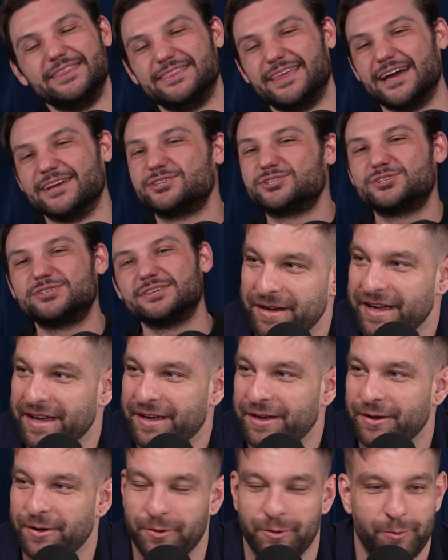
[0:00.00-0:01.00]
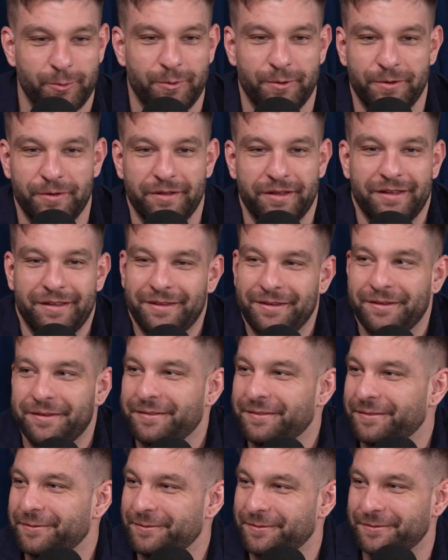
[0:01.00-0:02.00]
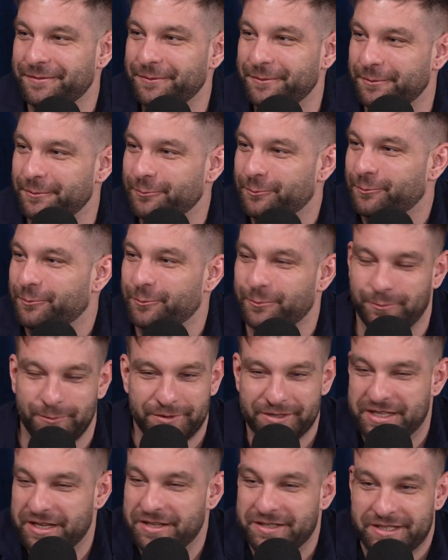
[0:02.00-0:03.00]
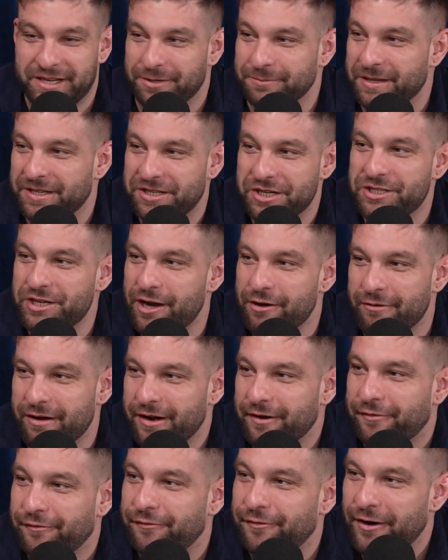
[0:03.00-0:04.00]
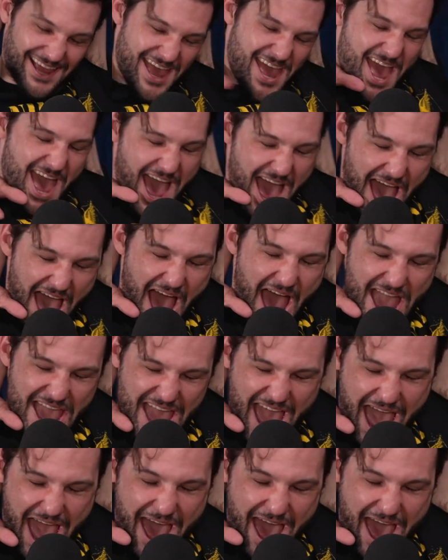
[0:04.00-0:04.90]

And I'm like, well, tell him to teach you how to ride a fucking bicycle.